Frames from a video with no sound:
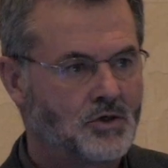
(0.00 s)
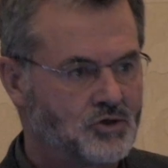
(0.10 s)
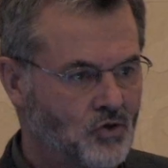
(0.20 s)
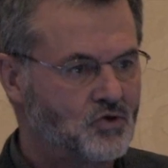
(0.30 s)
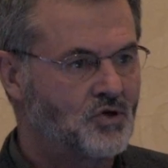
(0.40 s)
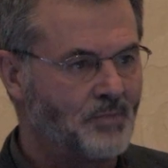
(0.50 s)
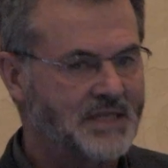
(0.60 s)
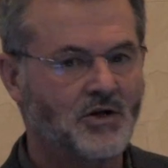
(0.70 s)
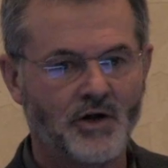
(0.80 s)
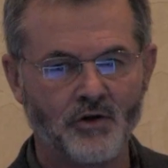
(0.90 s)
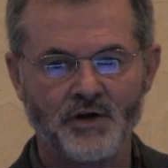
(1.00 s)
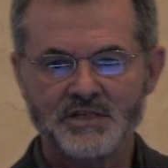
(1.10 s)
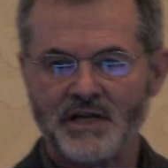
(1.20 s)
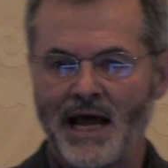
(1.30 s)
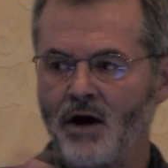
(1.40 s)
due to mental illness,
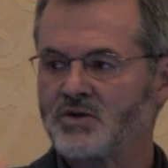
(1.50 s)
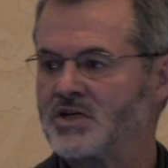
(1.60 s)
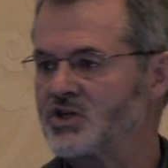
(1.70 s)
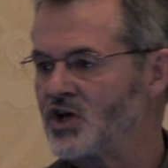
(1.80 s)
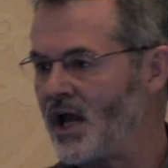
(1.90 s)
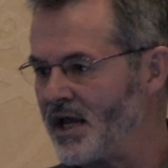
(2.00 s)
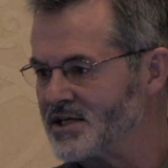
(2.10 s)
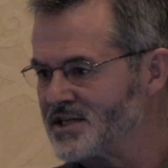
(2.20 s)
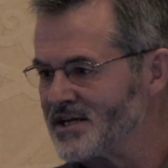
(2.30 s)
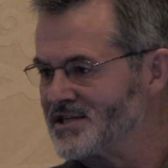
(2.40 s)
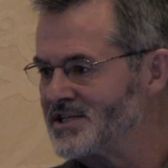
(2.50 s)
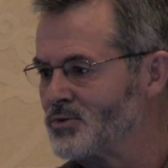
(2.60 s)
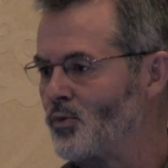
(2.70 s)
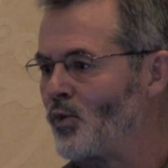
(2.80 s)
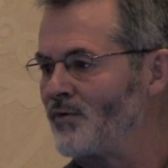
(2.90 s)
and how has it changed as this
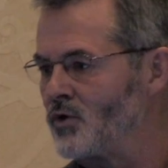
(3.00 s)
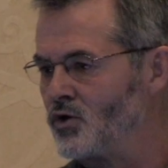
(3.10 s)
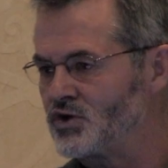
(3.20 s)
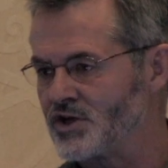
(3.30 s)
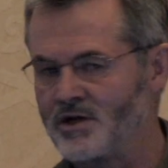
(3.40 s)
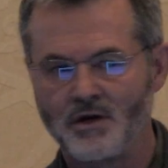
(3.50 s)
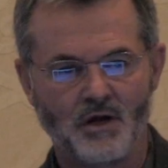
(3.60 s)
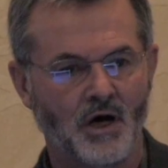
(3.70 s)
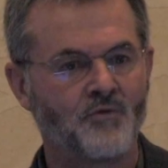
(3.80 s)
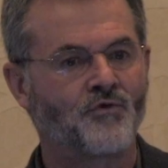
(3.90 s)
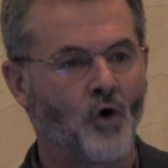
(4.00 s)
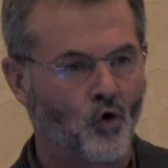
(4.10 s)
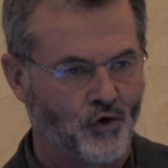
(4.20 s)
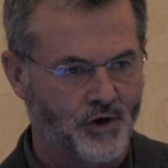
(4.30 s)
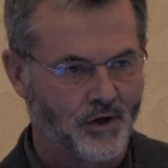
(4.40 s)
revolution
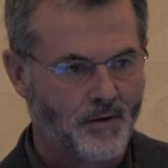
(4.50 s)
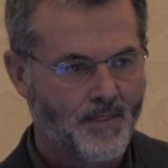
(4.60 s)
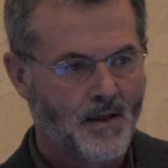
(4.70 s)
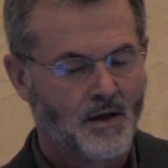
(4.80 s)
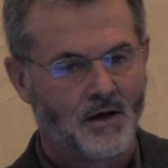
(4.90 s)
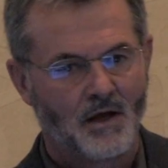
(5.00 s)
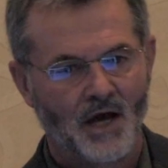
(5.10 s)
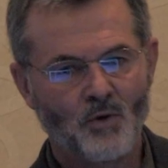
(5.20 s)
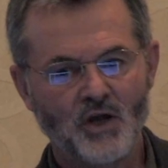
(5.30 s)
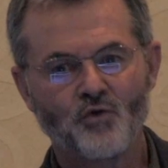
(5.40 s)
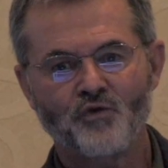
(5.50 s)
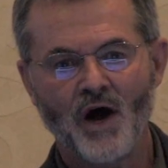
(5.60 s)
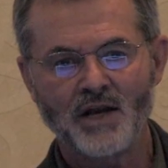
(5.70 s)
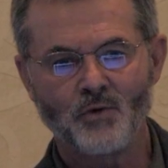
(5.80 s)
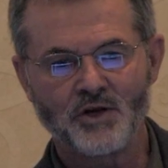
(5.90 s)
unfolded. And what you
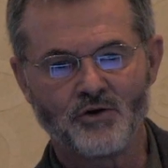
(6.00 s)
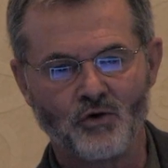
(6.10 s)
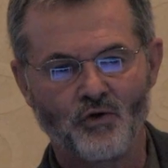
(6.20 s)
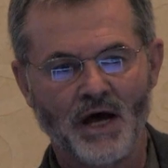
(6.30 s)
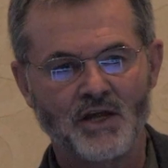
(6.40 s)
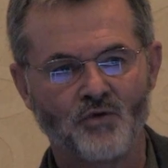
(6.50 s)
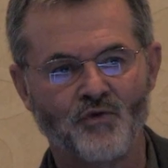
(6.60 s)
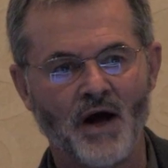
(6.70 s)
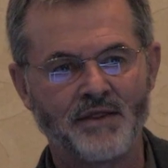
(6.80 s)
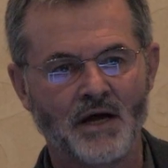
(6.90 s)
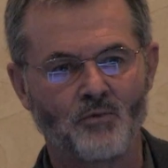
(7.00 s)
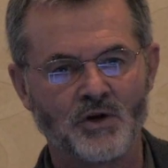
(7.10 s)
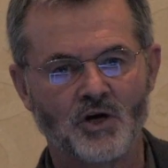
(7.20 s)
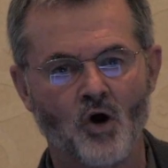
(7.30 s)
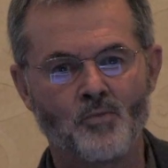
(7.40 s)
find when you do that, you find that when
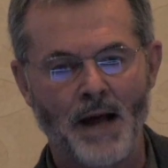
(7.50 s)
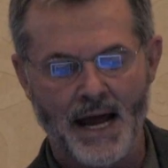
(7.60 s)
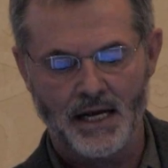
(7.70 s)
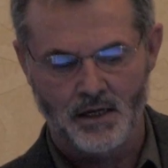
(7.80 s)
you go back